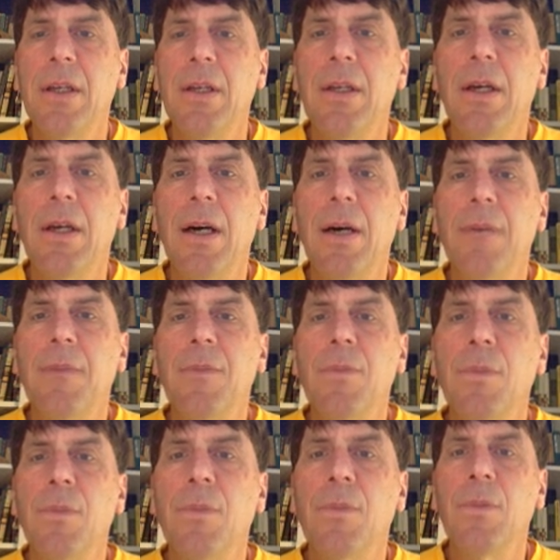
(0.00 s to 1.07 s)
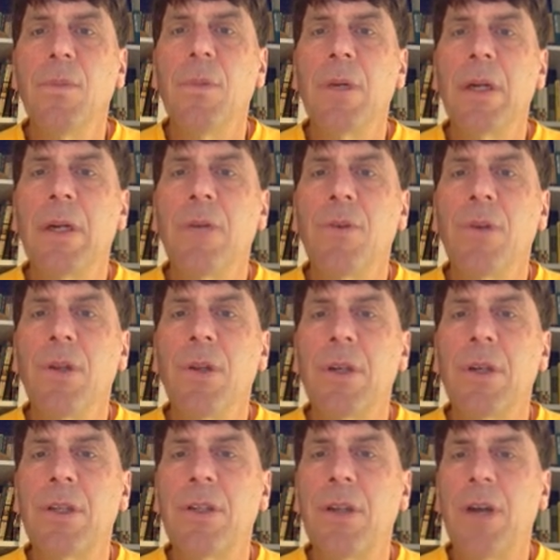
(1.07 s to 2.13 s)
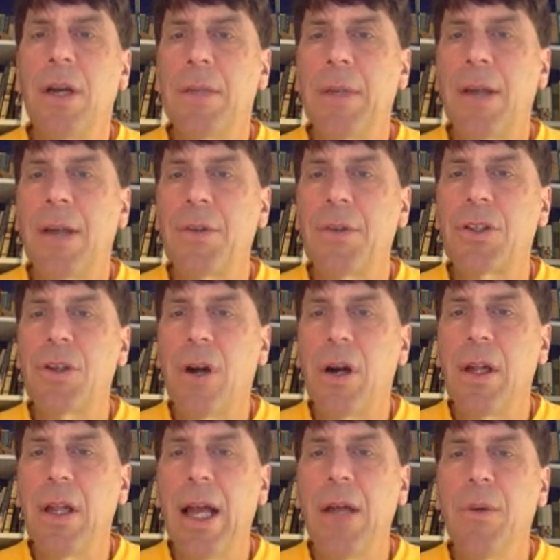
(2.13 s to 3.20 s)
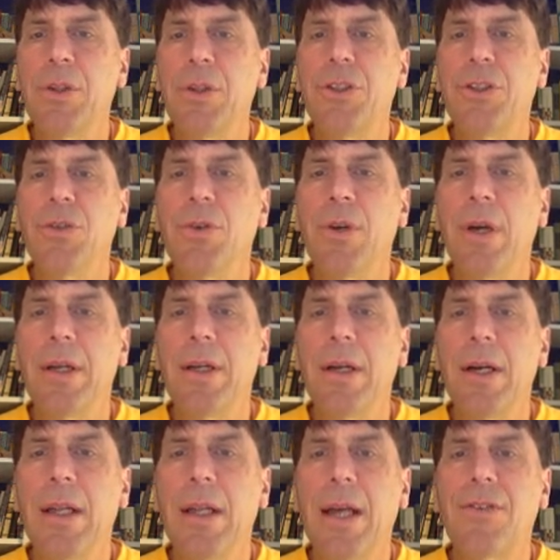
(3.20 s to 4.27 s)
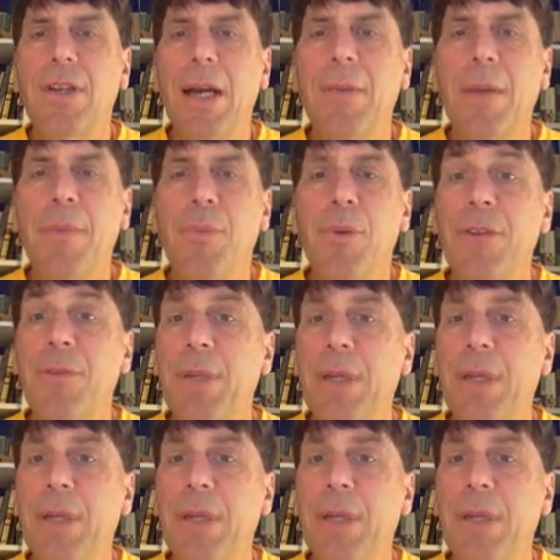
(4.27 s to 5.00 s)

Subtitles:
We're going to talk about Thomas Carlyle, which you read last time, that brief piece